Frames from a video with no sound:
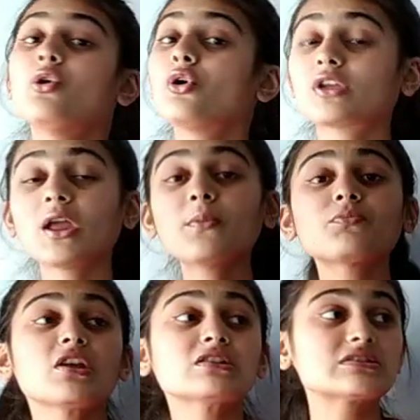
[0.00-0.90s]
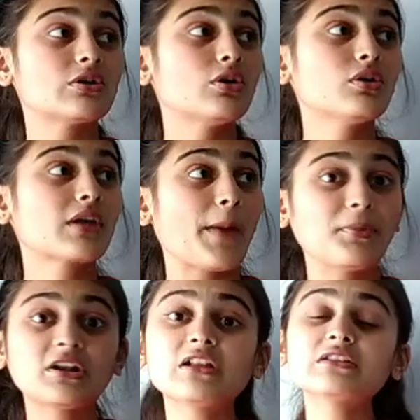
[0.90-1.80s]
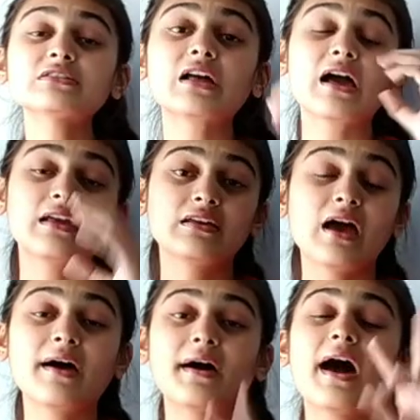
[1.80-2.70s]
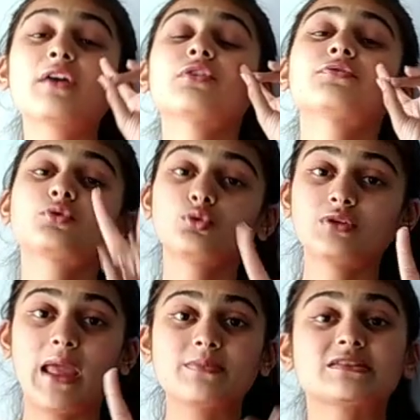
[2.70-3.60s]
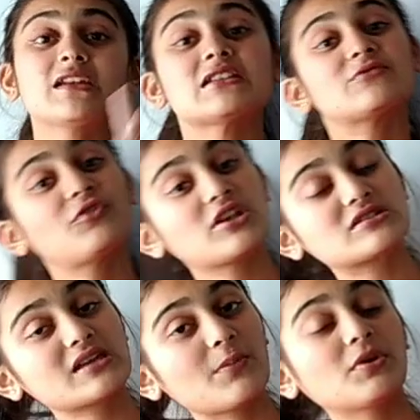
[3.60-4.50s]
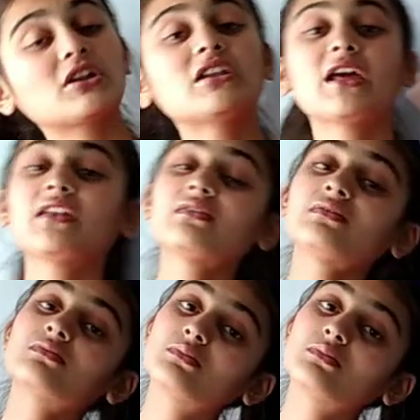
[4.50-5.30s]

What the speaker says: Okay, so capital are of two types, that is fixed capital and